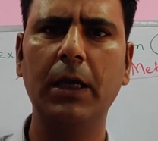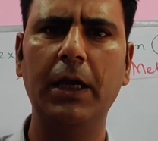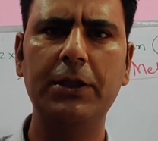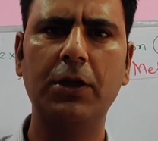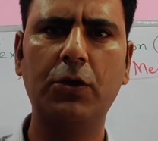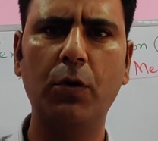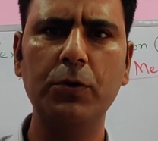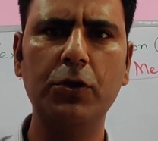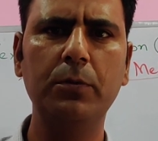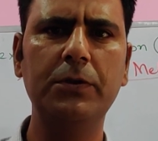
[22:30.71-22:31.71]
It is the
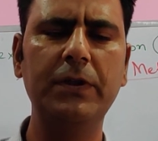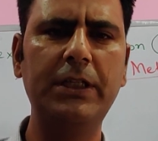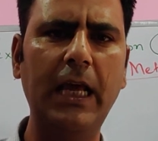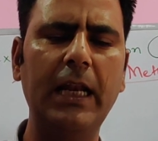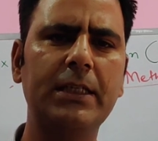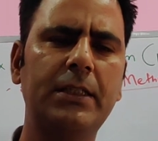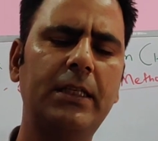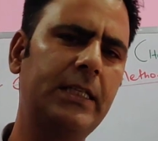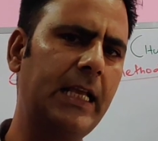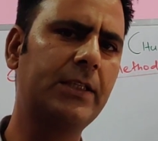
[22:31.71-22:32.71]
chromosomes which tell us the
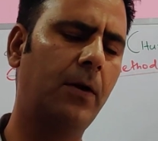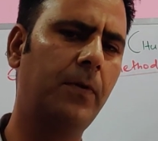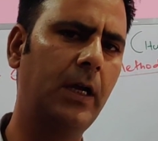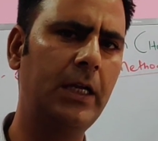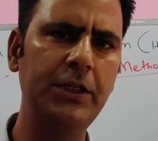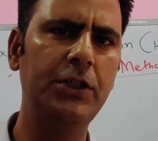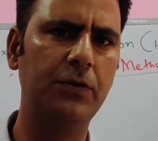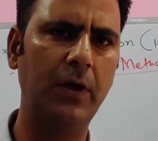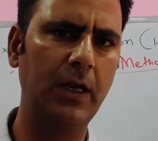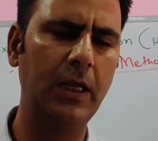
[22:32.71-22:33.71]
sex of
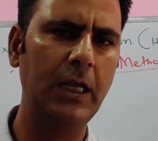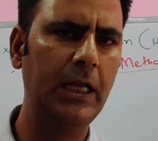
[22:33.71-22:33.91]
individual.